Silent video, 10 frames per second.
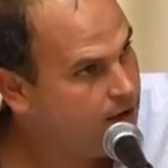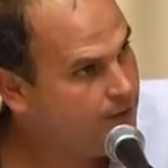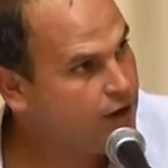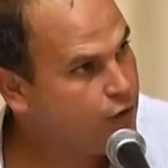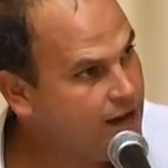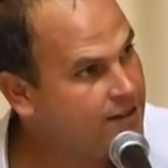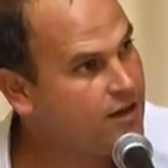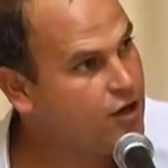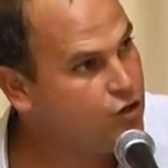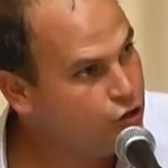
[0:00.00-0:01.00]
That
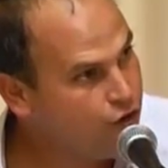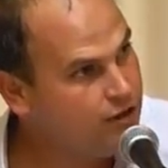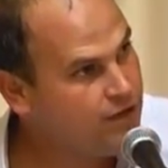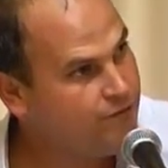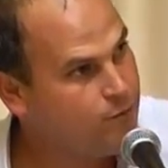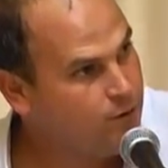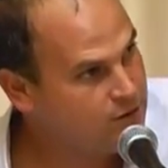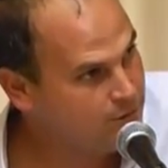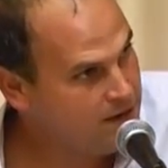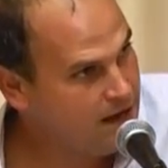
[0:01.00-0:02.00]
creates a yearning for
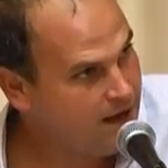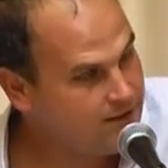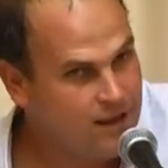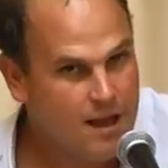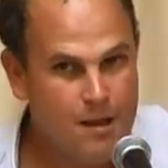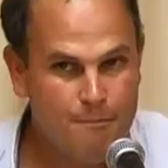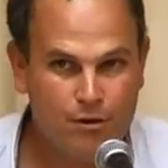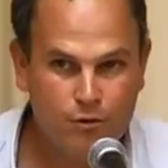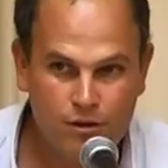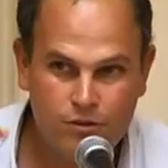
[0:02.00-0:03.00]
what's beyond.
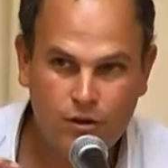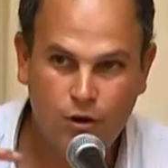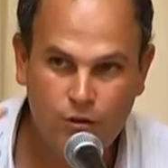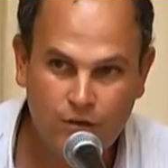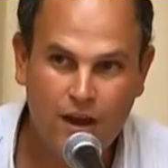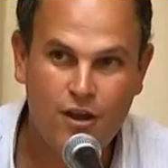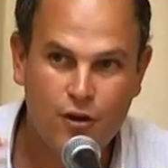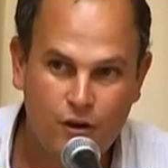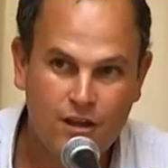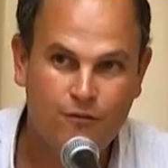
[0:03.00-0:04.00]
But in order to cultivate a
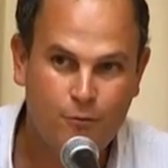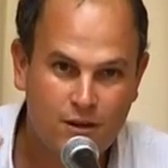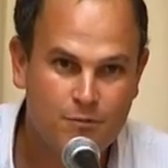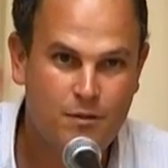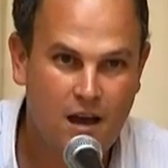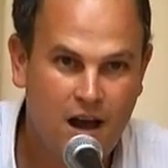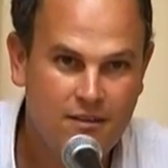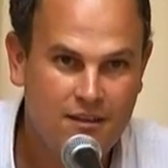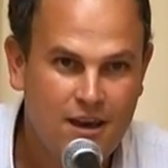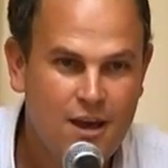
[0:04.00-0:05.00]
yearning for what's
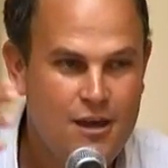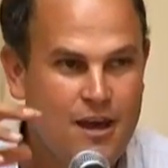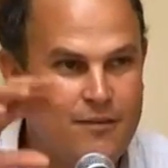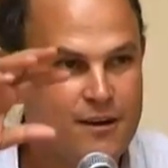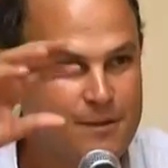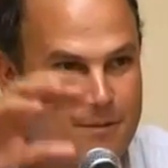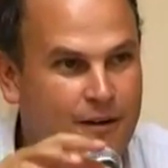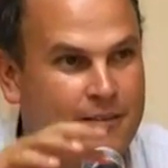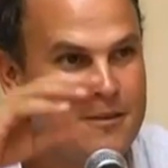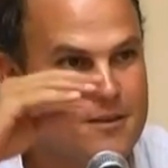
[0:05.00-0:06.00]
beyond, you have to
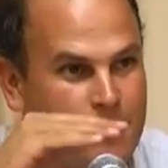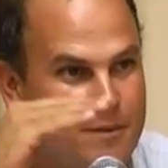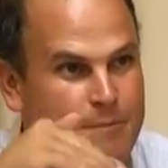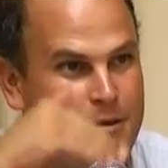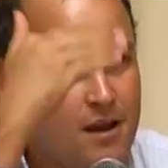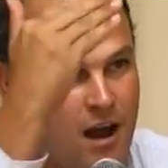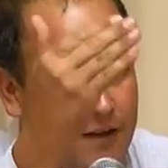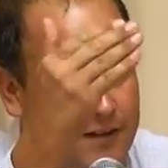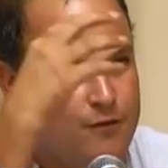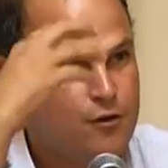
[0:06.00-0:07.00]
experience that there's something
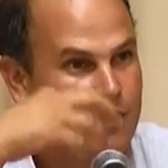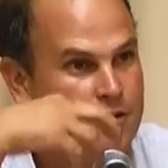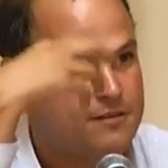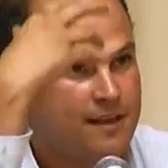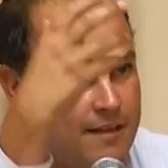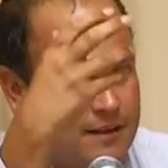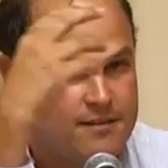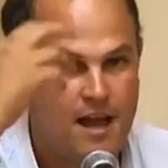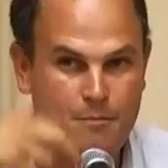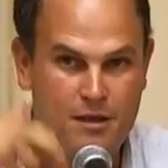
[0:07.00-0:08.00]
beyond. And if you can understand it,
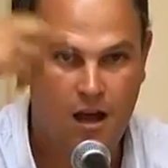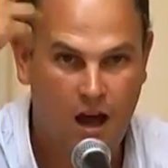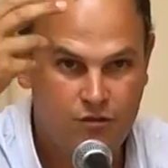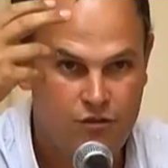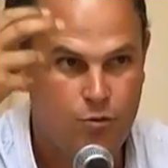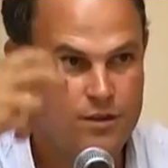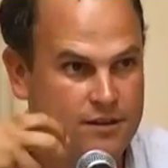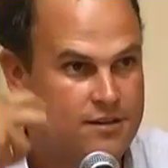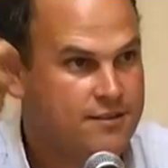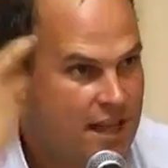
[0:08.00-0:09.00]
it's not beyond you, it's
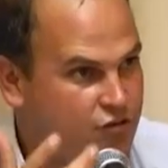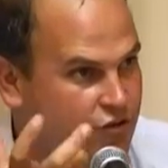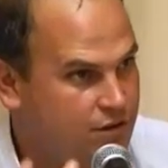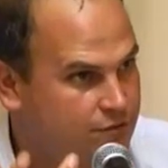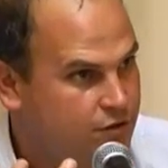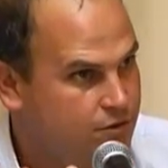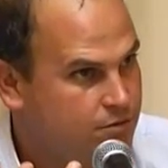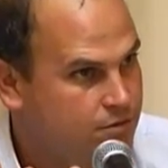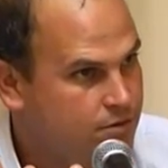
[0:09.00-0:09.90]
an extension of you.